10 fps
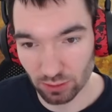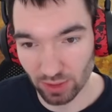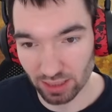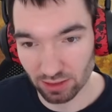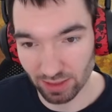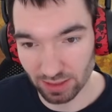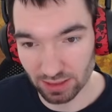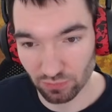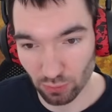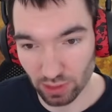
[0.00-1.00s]
you get
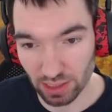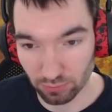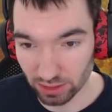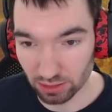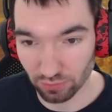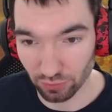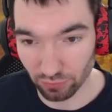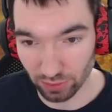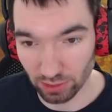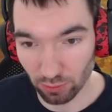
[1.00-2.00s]
quickness, fury, and regen for
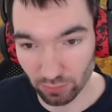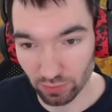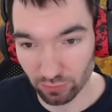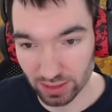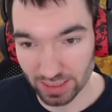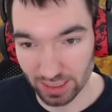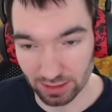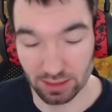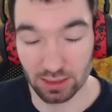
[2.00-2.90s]
over 3 seconds.